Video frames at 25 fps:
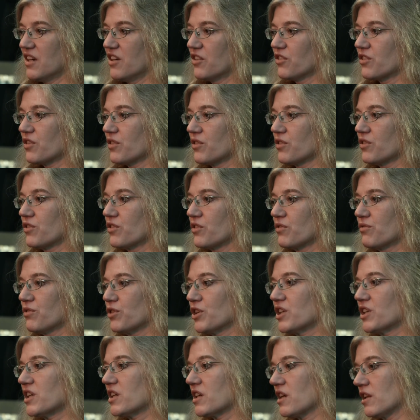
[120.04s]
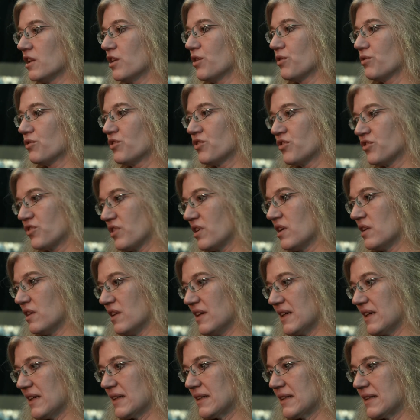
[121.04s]
So there's a very close
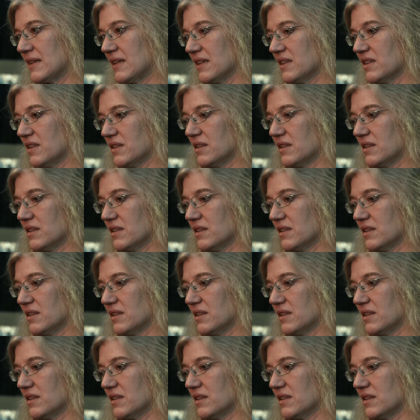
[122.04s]
link